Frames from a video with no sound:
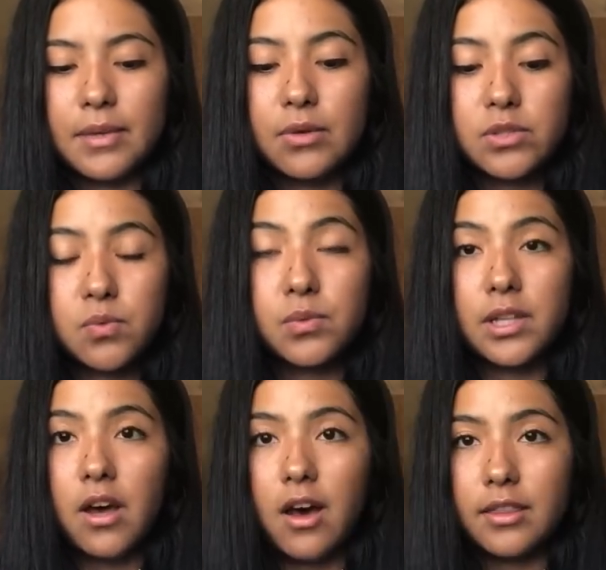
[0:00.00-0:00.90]
It was
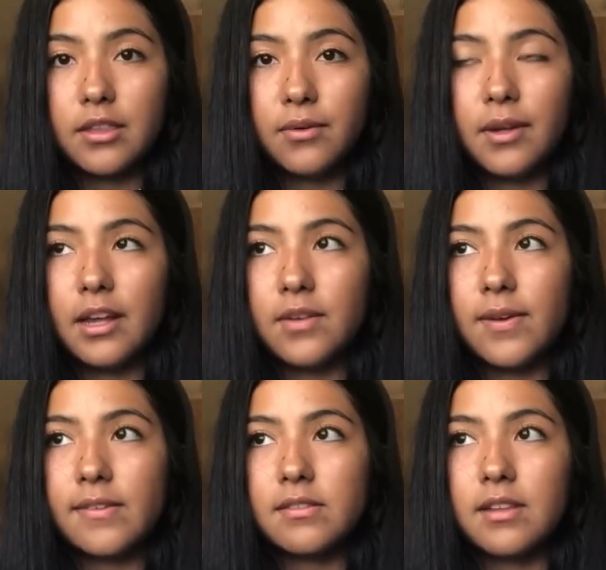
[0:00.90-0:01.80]
really hot though, and you
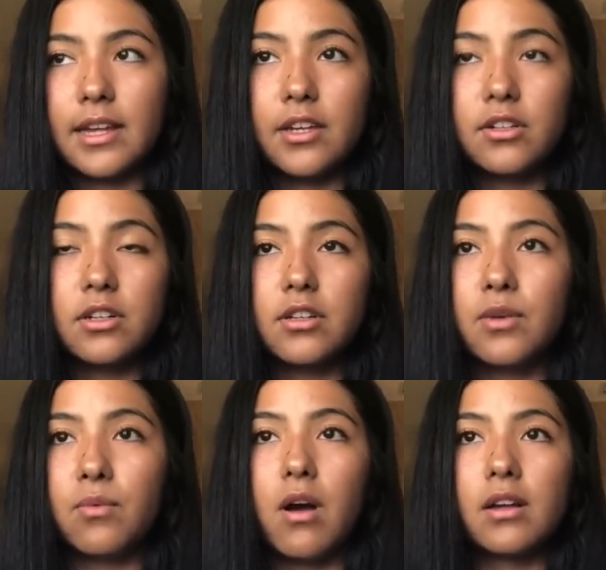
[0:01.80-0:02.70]
have to, like, you're
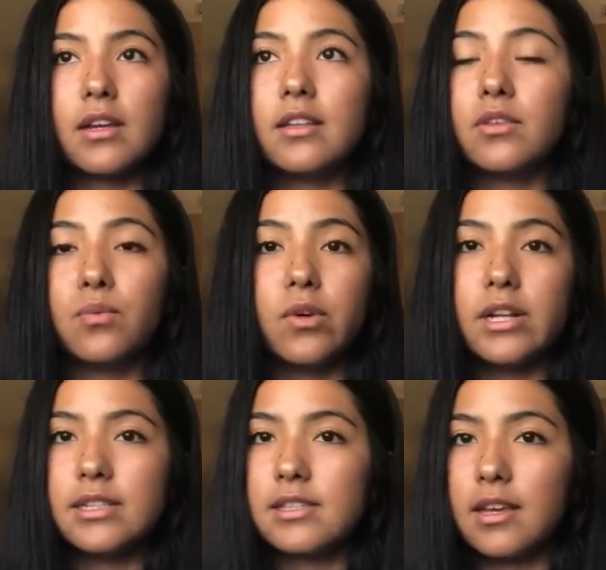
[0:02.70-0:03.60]
literally walking in the
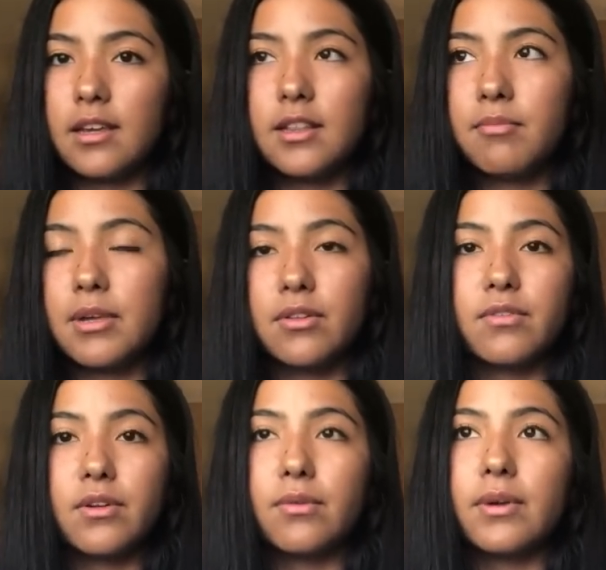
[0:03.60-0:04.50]
woods, like in the middle
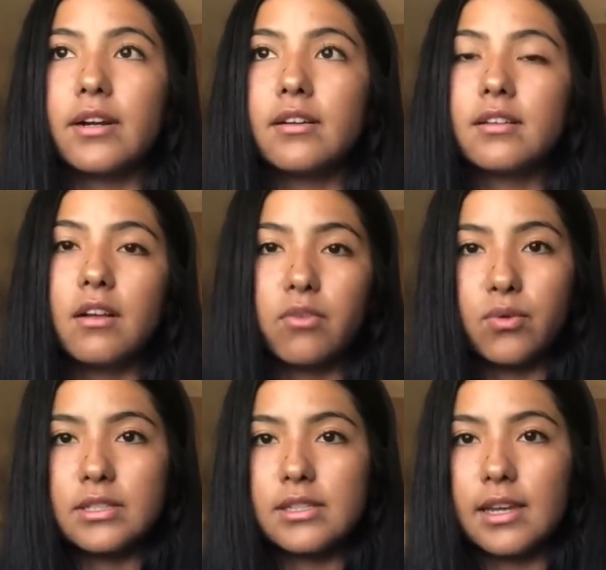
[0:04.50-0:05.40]
of nowhere. Of
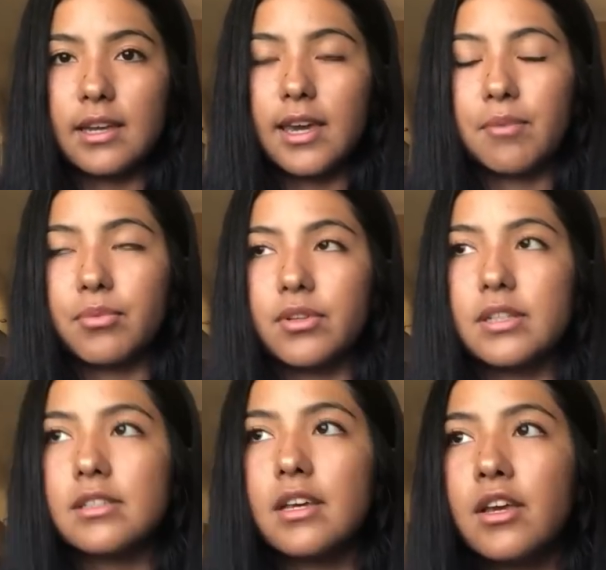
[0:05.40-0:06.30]
course, it's like
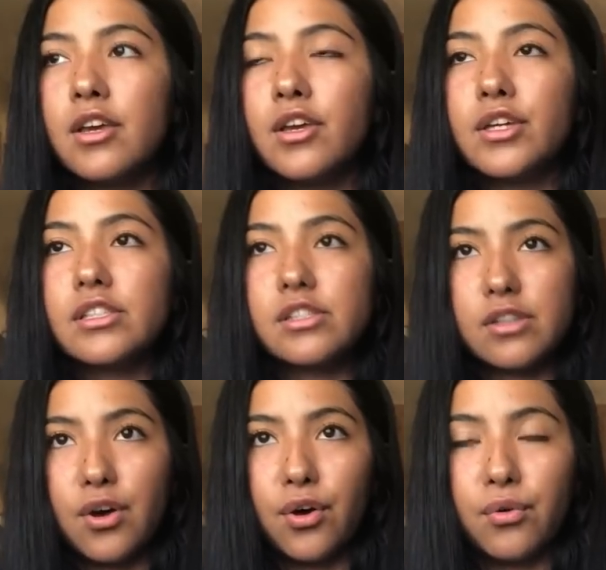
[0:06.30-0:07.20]
campless.
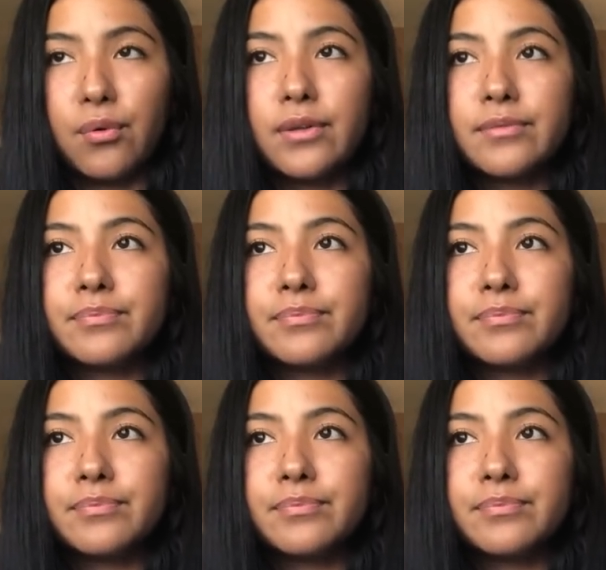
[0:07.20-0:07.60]
So